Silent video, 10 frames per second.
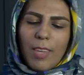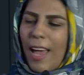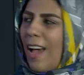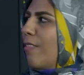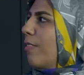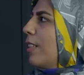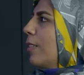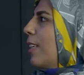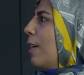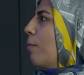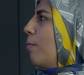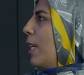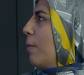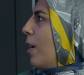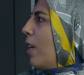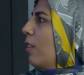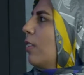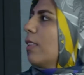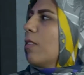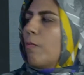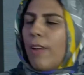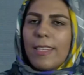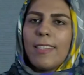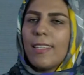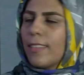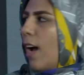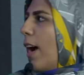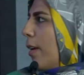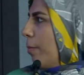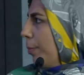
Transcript: have the minimal waiting time.